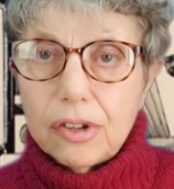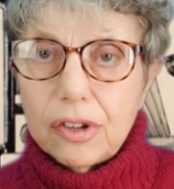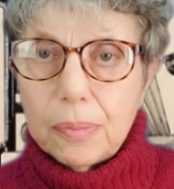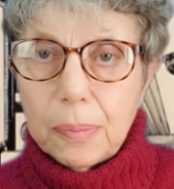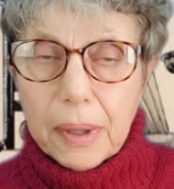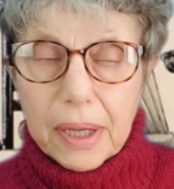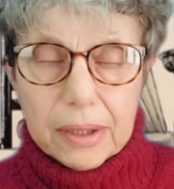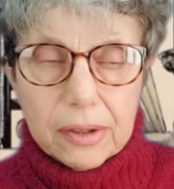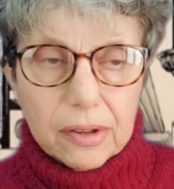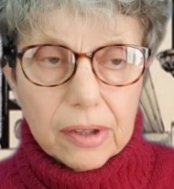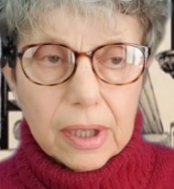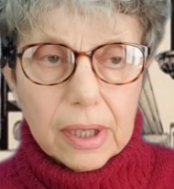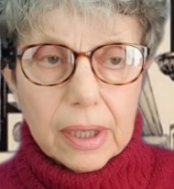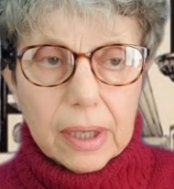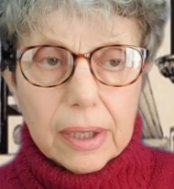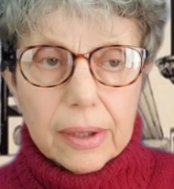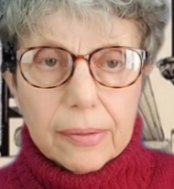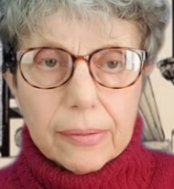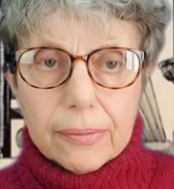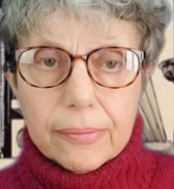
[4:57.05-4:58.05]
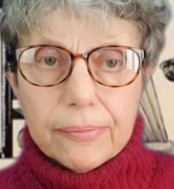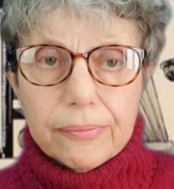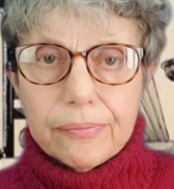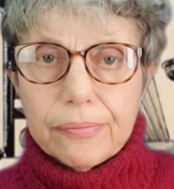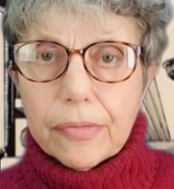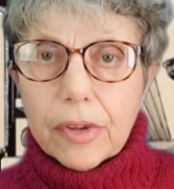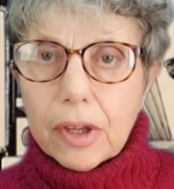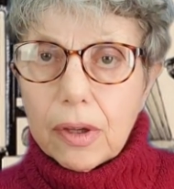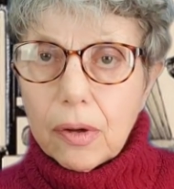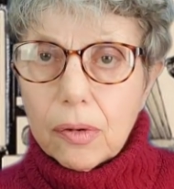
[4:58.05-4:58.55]
spend
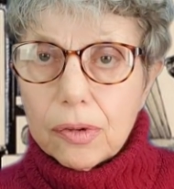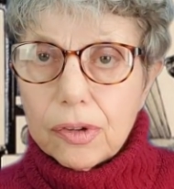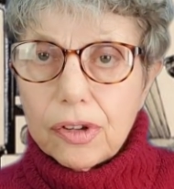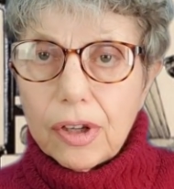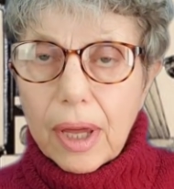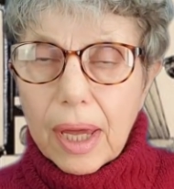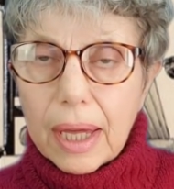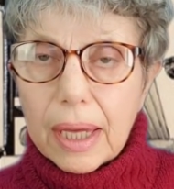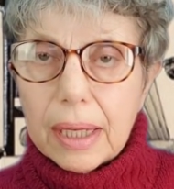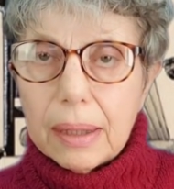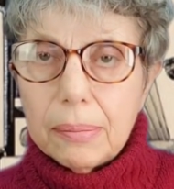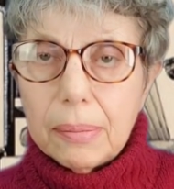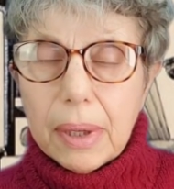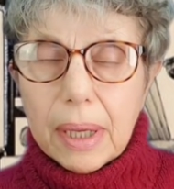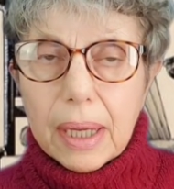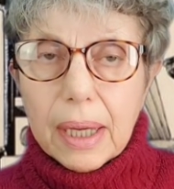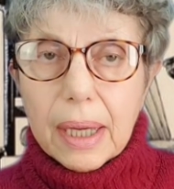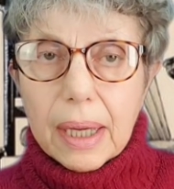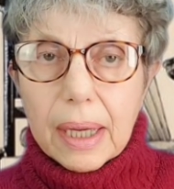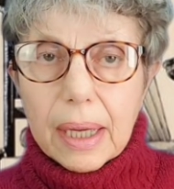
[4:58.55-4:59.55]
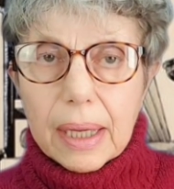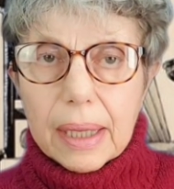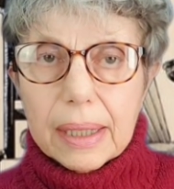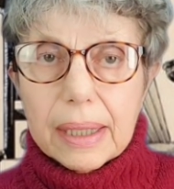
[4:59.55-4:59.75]
your time uh,